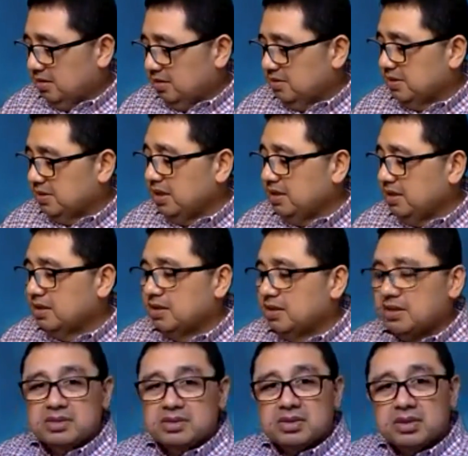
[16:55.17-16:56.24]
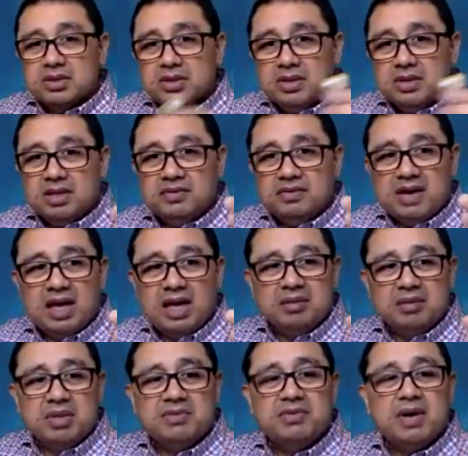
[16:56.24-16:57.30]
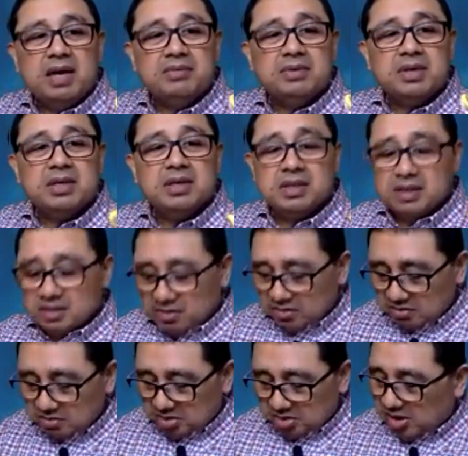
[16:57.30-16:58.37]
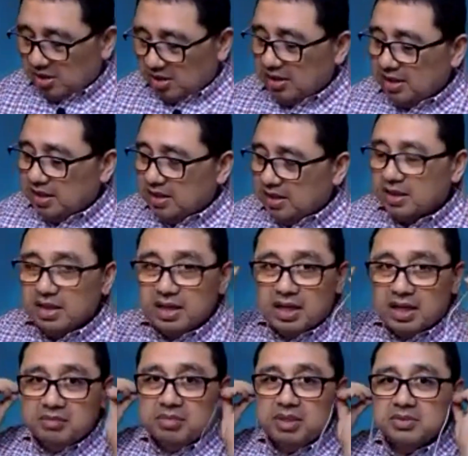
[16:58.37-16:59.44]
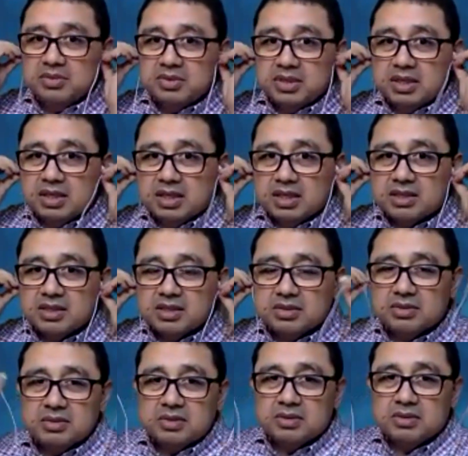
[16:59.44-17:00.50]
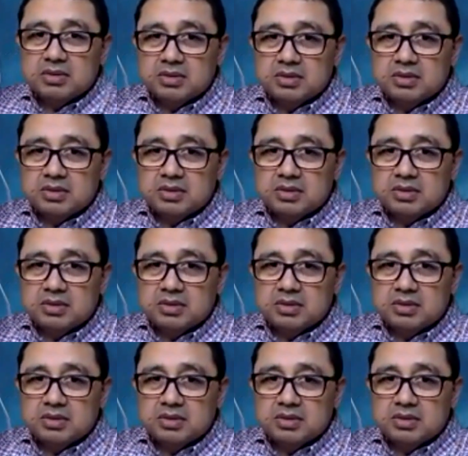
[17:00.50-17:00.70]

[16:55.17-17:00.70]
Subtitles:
Okay, so if I were in a Zoom call, then I'd be using this to